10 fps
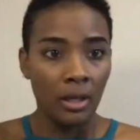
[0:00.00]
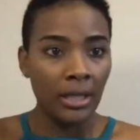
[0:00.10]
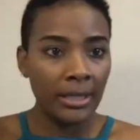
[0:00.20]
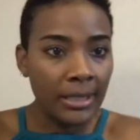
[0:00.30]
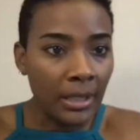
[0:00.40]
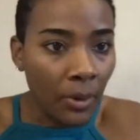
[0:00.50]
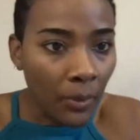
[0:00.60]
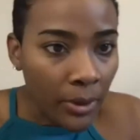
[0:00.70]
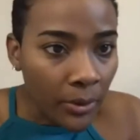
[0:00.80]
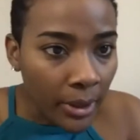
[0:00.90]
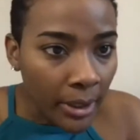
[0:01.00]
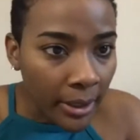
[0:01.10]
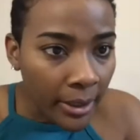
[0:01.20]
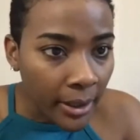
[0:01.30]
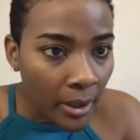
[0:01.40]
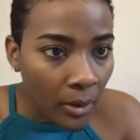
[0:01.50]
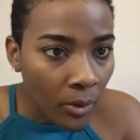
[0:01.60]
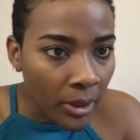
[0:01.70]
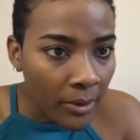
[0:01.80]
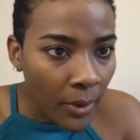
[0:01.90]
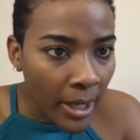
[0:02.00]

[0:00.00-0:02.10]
Let's see what we're doing here now. Only, why